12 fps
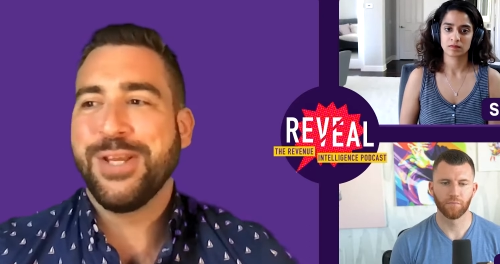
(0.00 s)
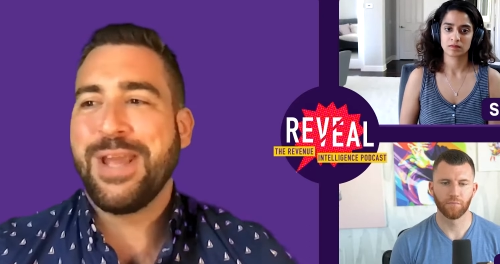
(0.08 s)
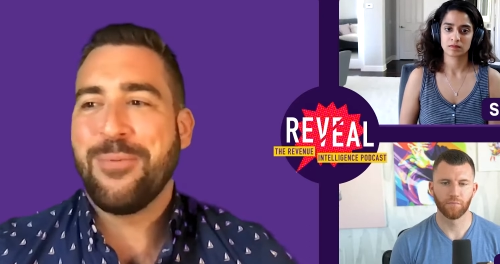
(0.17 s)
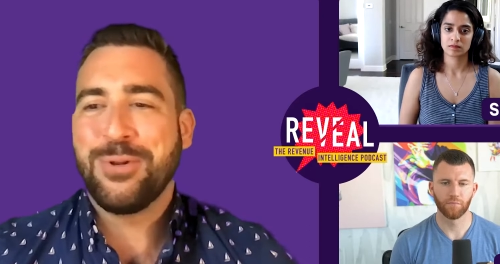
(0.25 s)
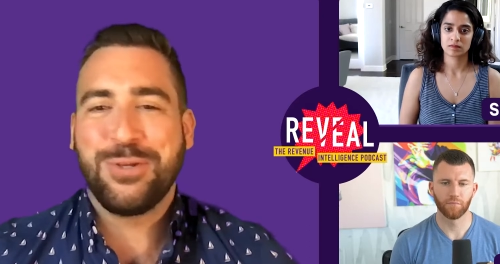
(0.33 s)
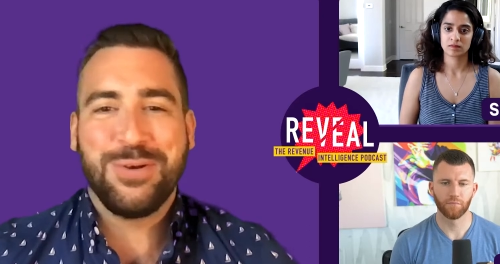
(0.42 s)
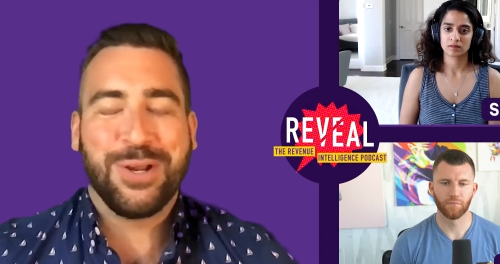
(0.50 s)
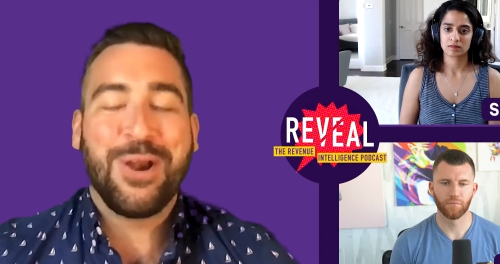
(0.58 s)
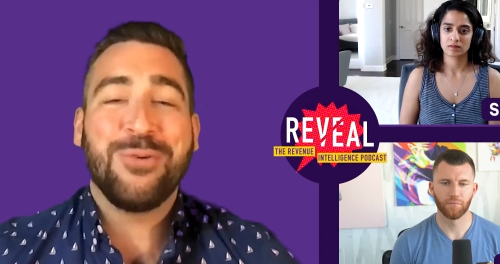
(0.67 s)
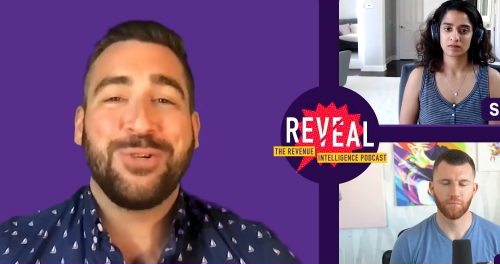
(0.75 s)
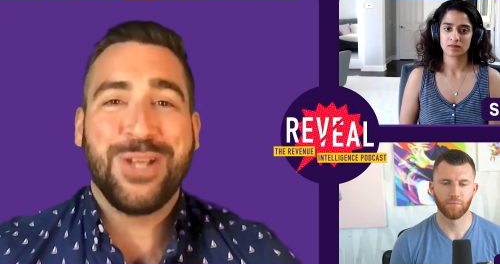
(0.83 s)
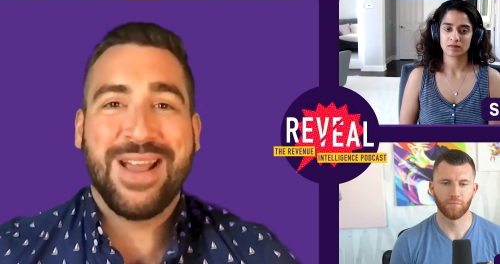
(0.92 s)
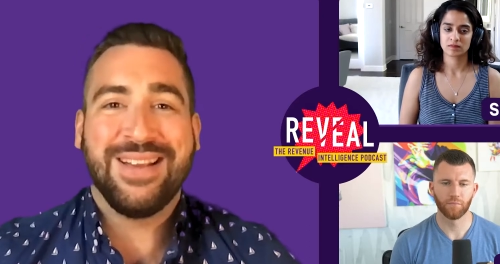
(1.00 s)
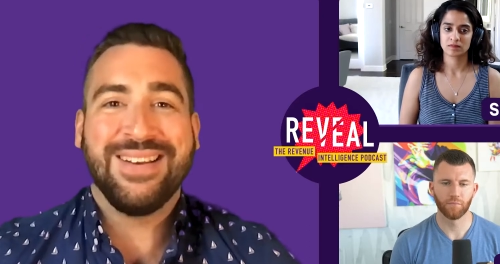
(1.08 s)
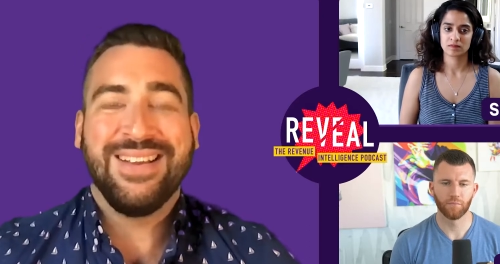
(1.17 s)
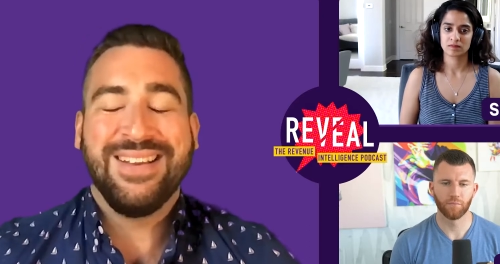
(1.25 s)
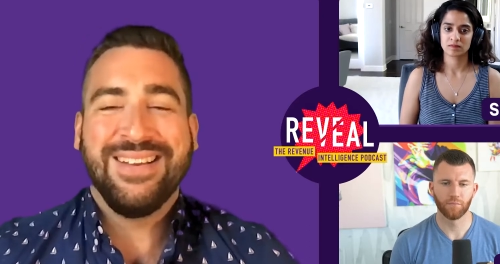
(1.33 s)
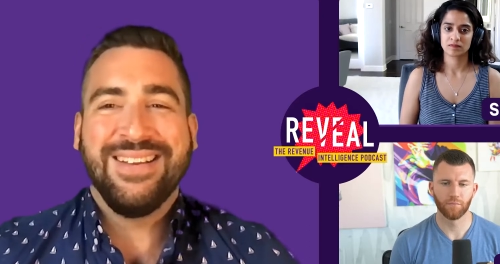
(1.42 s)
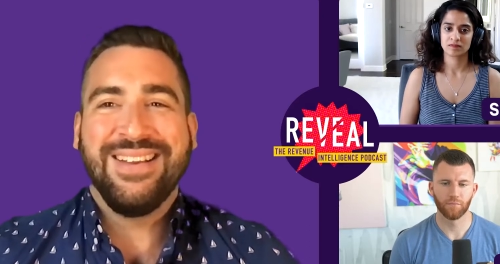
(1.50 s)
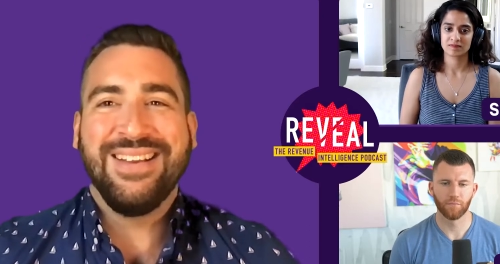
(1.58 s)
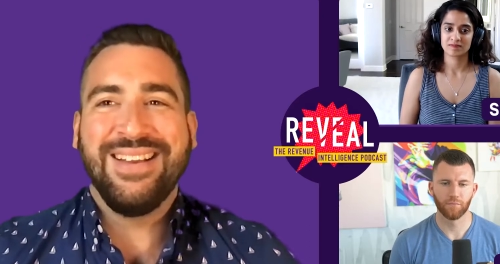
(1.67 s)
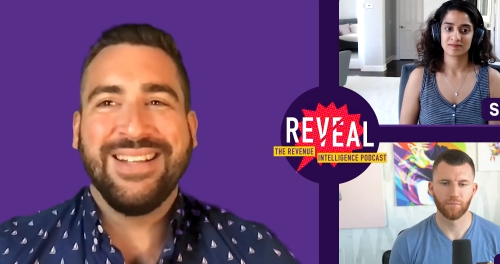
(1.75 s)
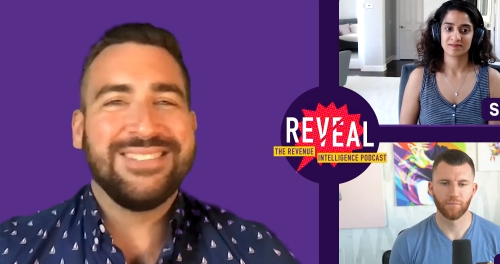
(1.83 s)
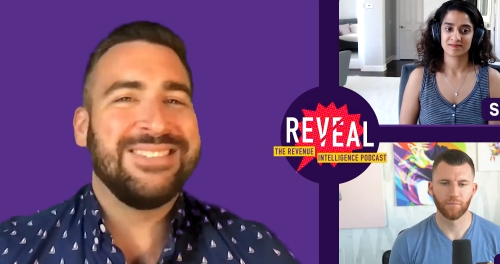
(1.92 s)
Speaker 1: get what you negotiate,
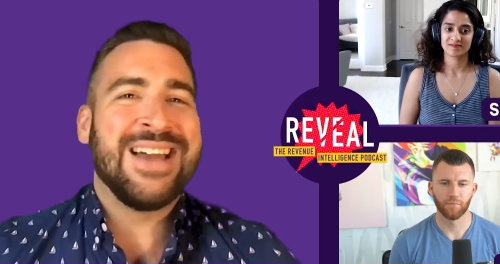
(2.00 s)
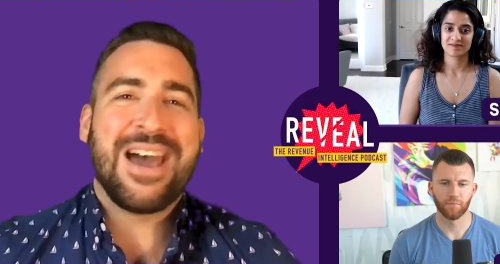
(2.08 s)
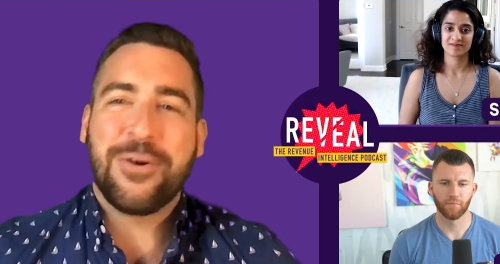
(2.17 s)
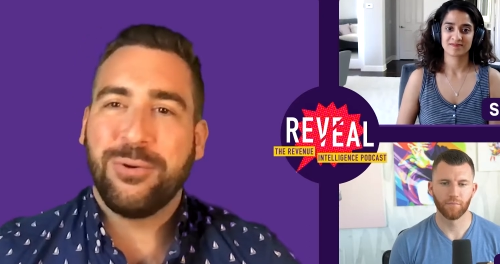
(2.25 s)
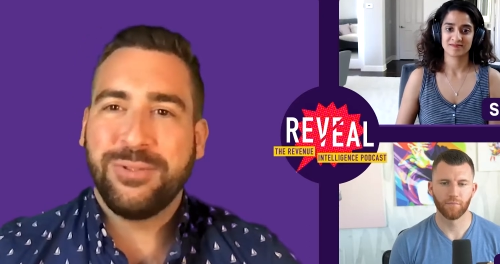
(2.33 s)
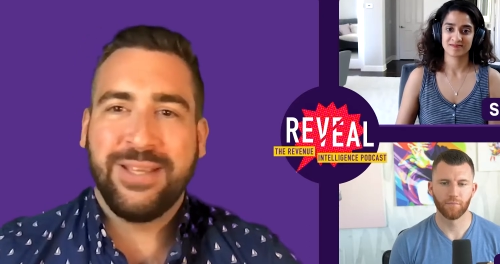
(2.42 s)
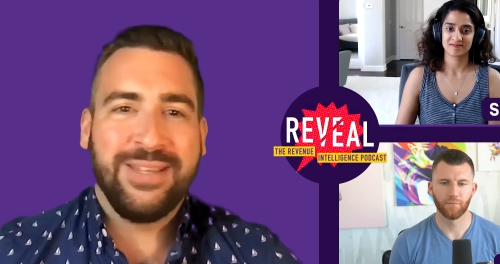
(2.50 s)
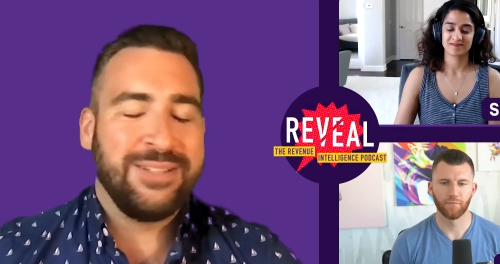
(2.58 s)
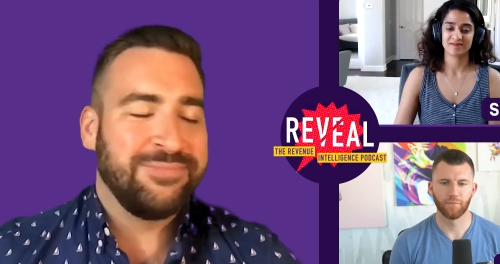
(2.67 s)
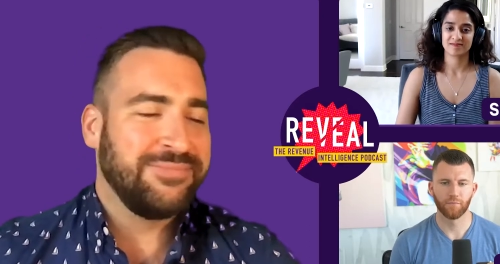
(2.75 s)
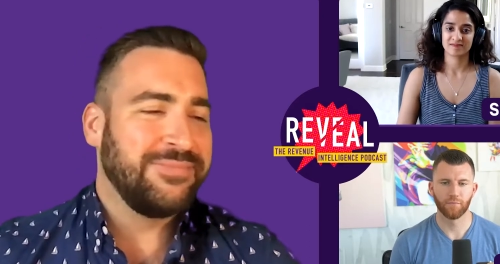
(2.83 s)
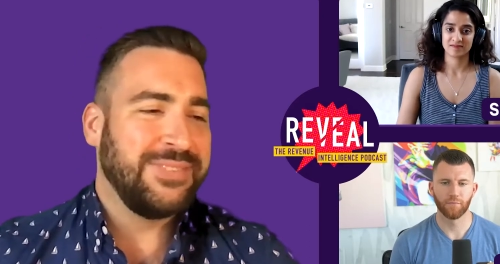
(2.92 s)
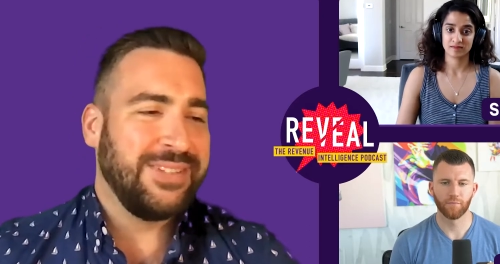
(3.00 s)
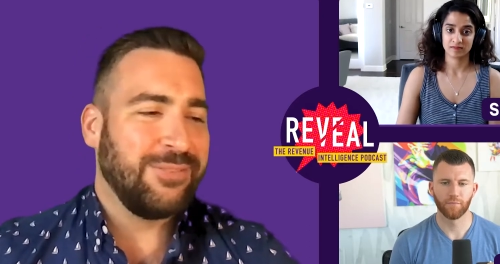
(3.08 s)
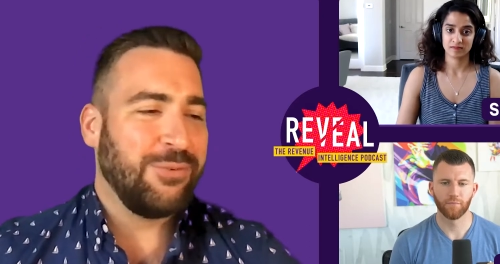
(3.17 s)
is not only uh,